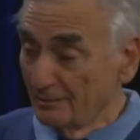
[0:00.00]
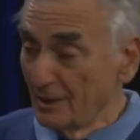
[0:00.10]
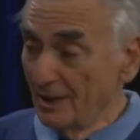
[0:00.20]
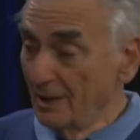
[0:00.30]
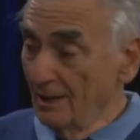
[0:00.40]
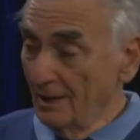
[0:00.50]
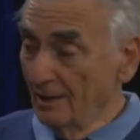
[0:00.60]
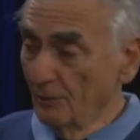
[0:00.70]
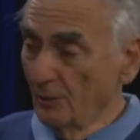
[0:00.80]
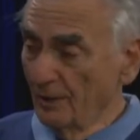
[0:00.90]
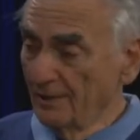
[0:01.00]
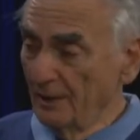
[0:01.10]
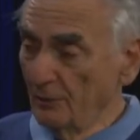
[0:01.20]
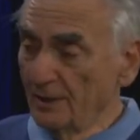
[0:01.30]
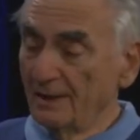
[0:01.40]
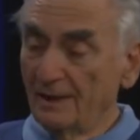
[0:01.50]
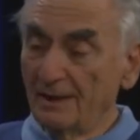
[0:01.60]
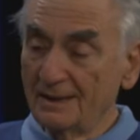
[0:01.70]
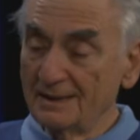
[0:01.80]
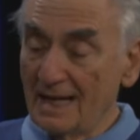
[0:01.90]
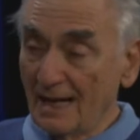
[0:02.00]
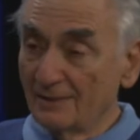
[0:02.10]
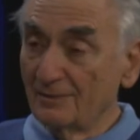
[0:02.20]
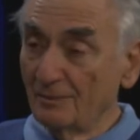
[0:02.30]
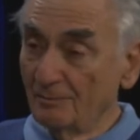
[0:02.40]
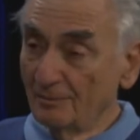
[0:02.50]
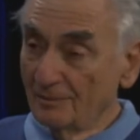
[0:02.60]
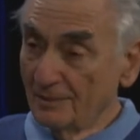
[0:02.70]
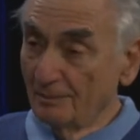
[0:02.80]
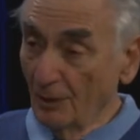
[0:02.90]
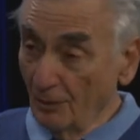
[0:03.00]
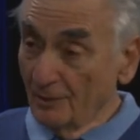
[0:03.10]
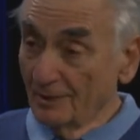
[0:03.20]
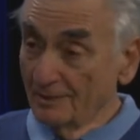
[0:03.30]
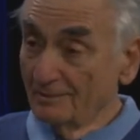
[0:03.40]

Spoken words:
them, they would attack the boat,